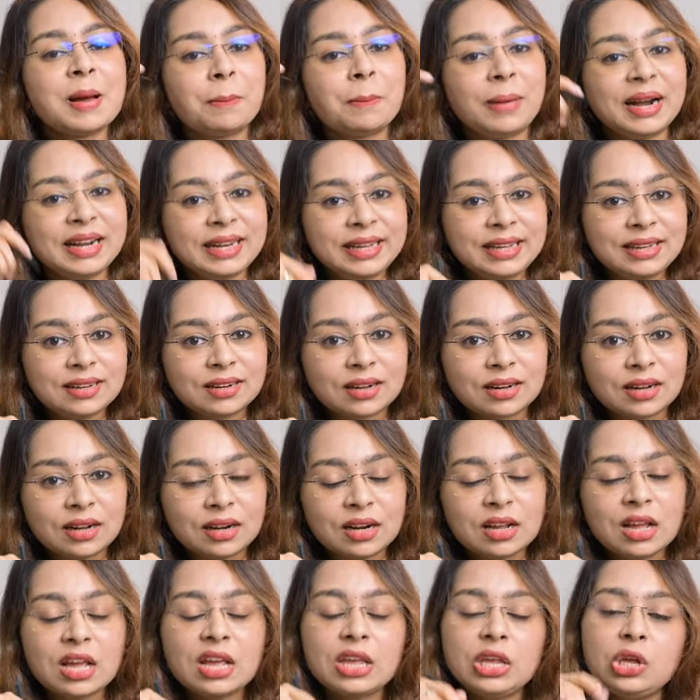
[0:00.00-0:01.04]
But
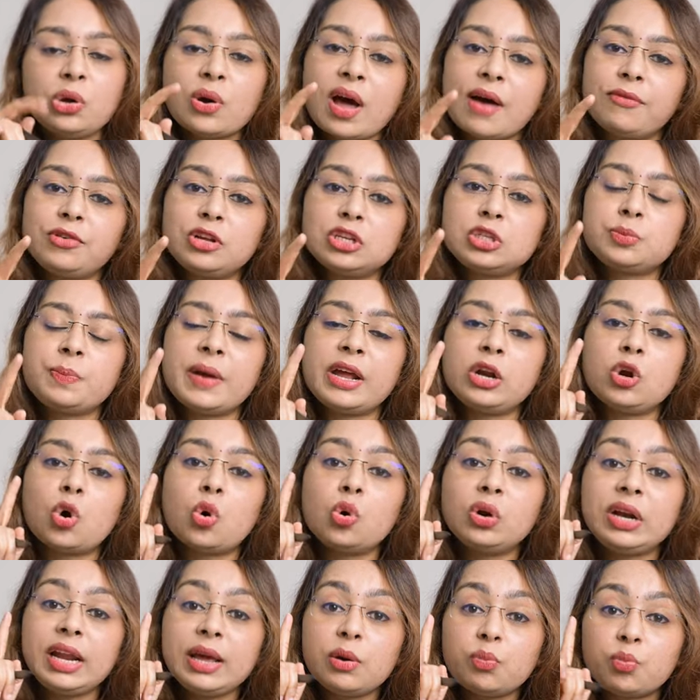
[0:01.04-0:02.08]
here, you have to spend
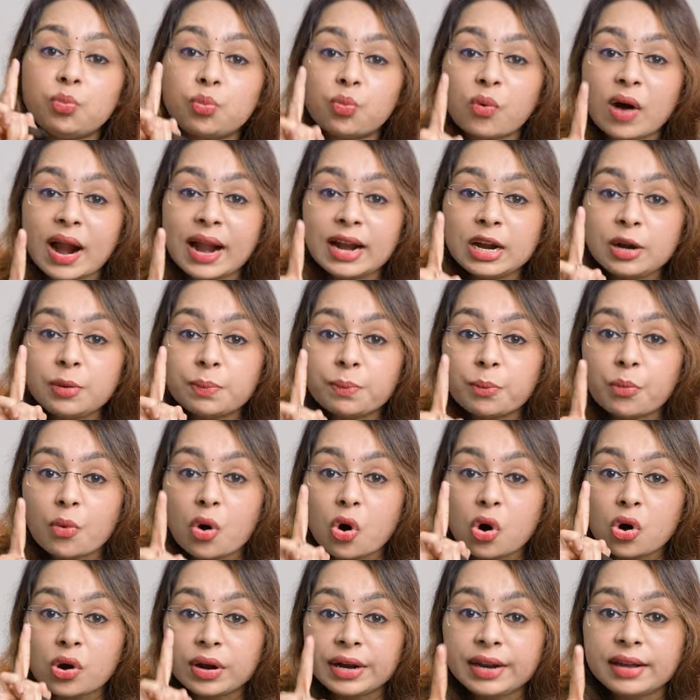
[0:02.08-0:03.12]
only 1
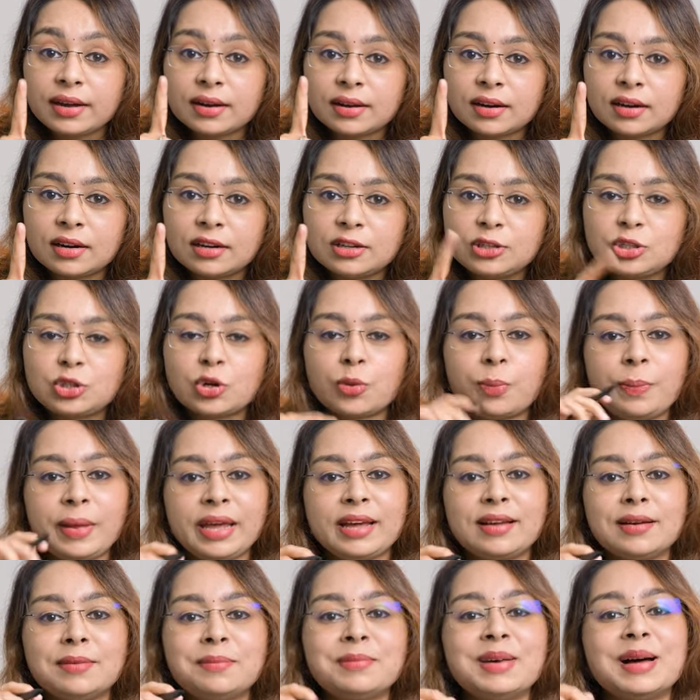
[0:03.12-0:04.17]
more year to
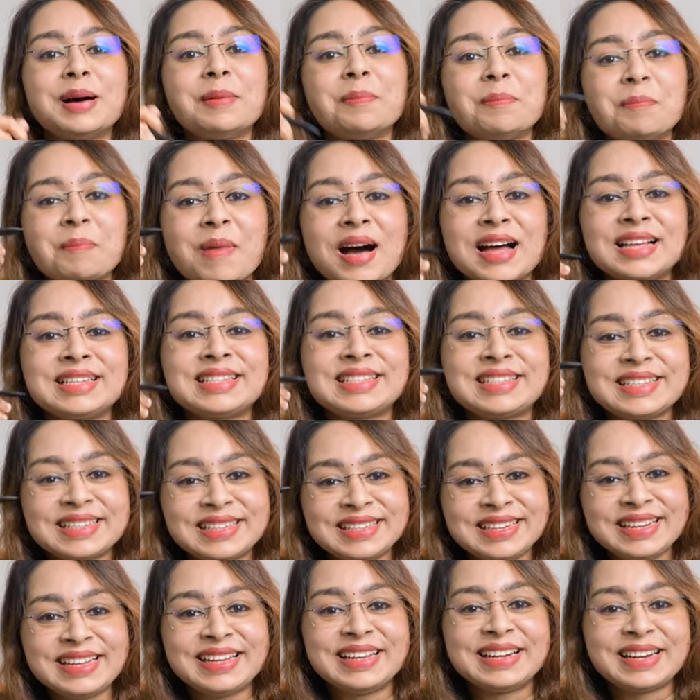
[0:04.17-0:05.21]
become a master
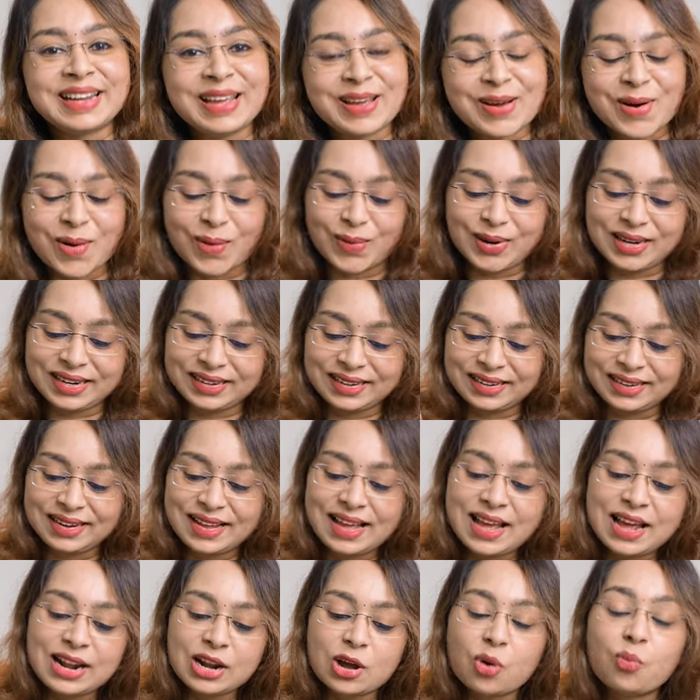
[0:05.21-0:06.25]
degree holder.
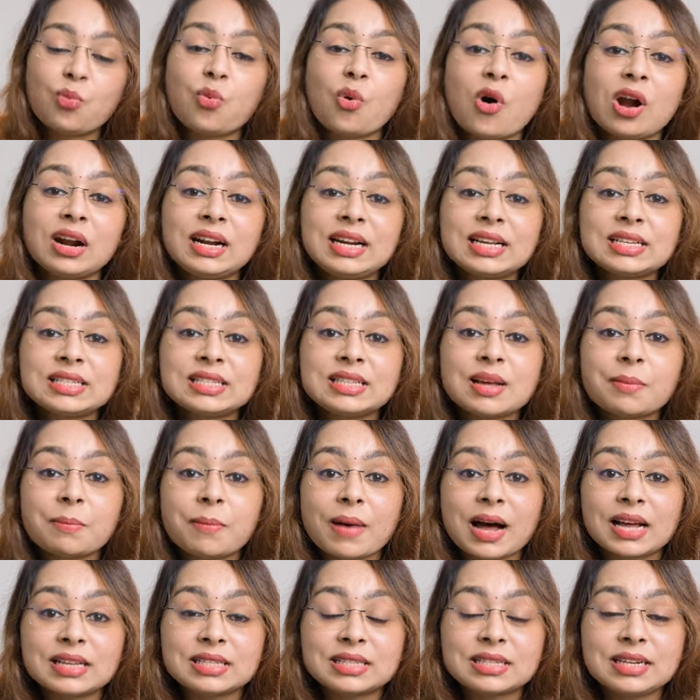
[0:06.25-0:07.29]
Now, what is the
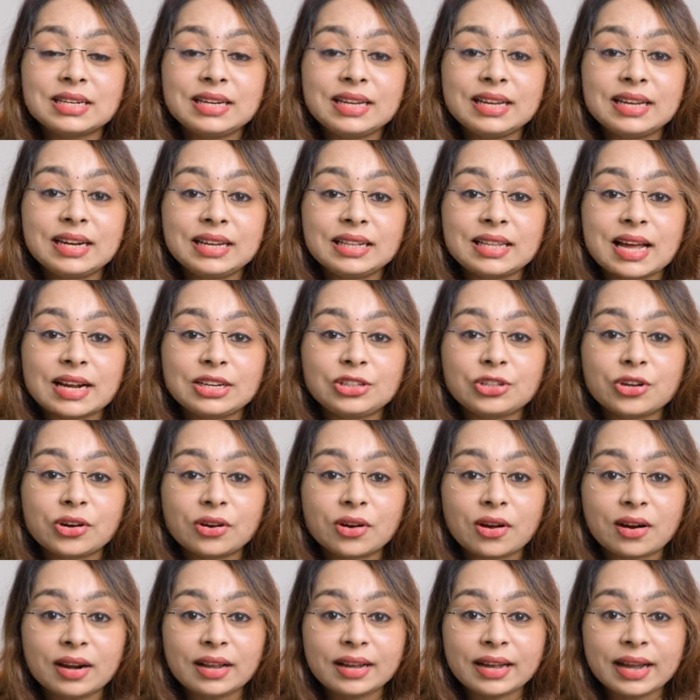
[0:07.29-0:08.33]
master degree that you're
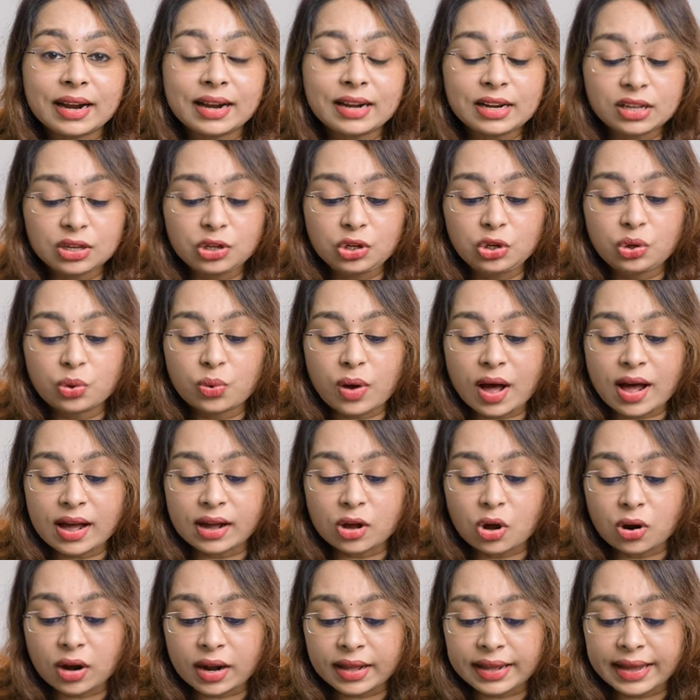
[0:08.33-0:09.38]
gonna get? You are
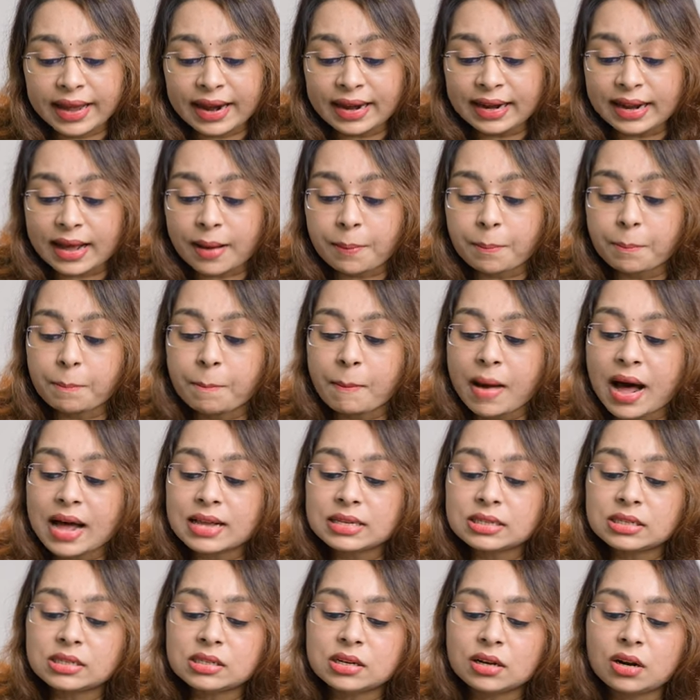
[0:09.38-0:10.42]
gonna get a
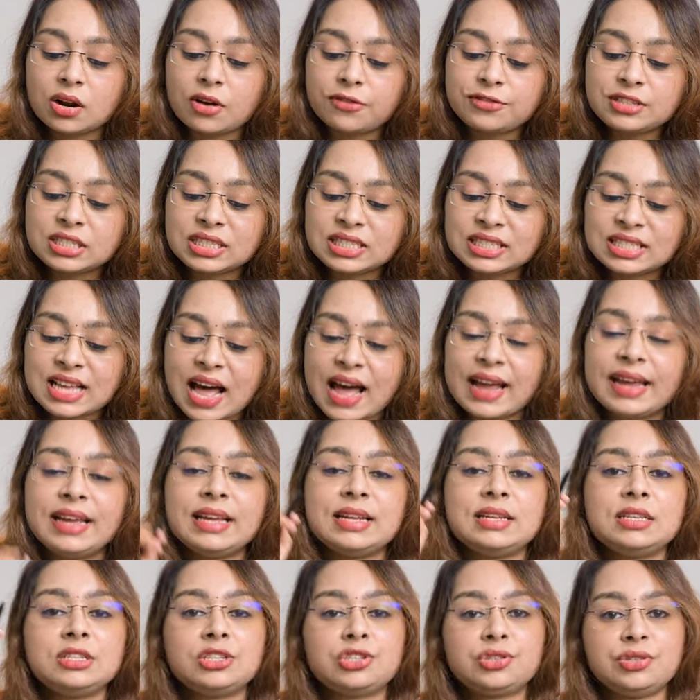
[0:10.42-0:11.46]
Master of
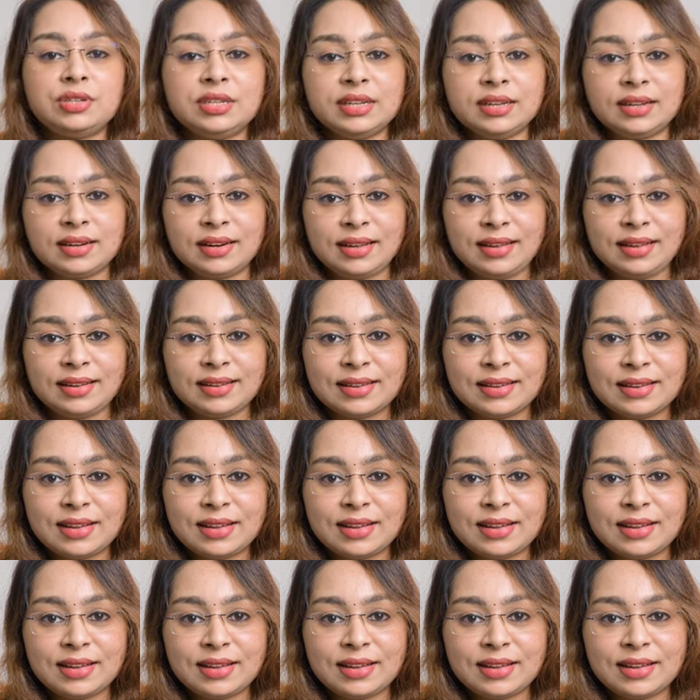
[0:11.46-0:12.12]
Science degree.